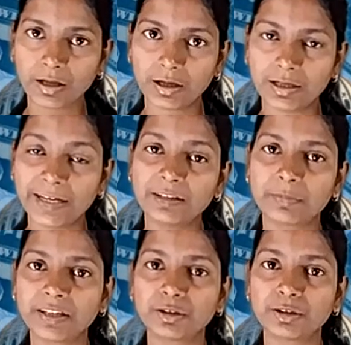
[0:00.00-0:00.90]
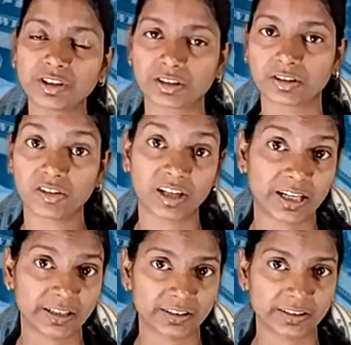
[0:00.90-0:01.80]
lend money to each other on a
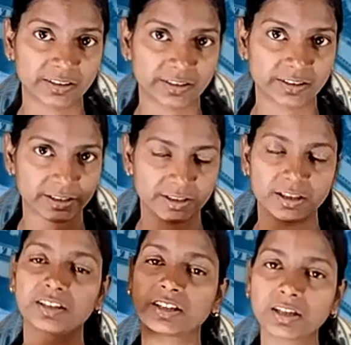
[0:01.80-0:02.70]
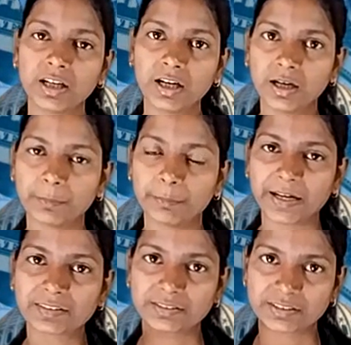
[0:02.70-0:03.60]
higher interest rate. Other
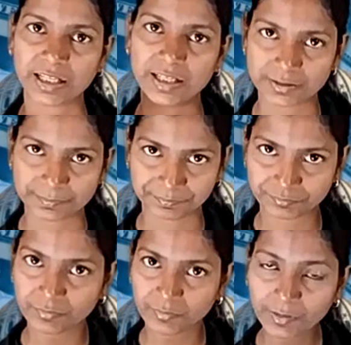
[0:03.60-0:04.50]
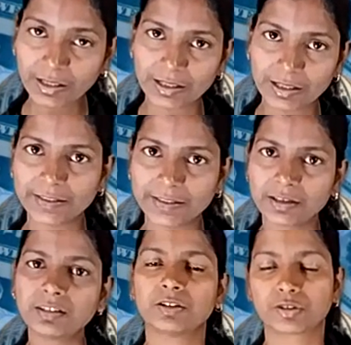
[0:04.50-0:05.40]
banks charge later,
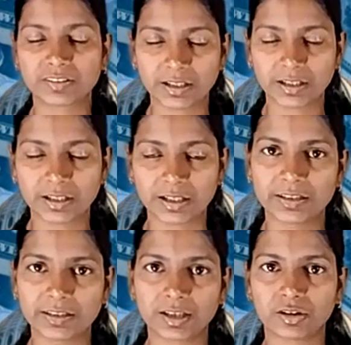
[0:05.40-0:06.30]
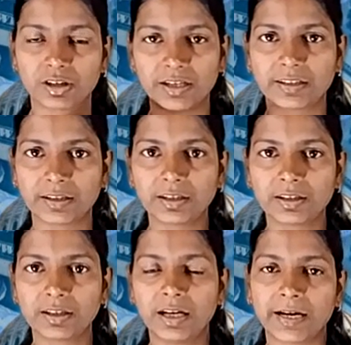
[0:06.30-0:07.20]
or you can say earlier or later,
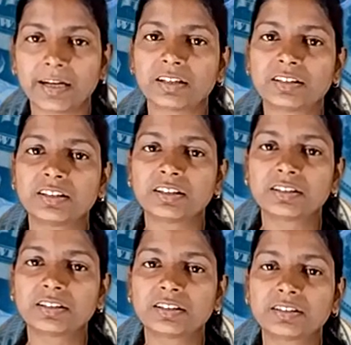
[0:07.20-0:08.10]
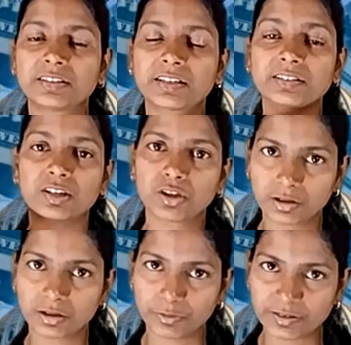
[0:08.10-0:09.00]
and other things are going on
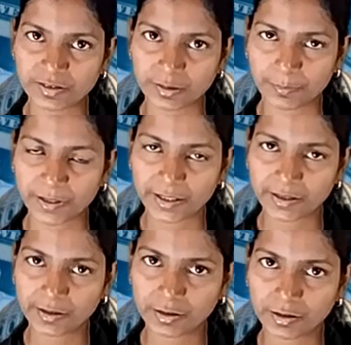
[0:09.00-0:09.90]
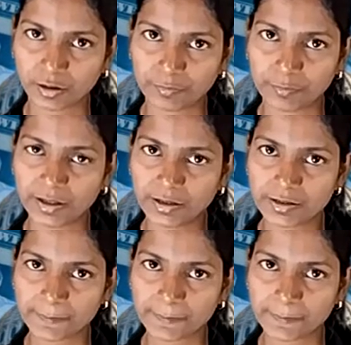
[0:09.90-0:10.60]
the when supply of money is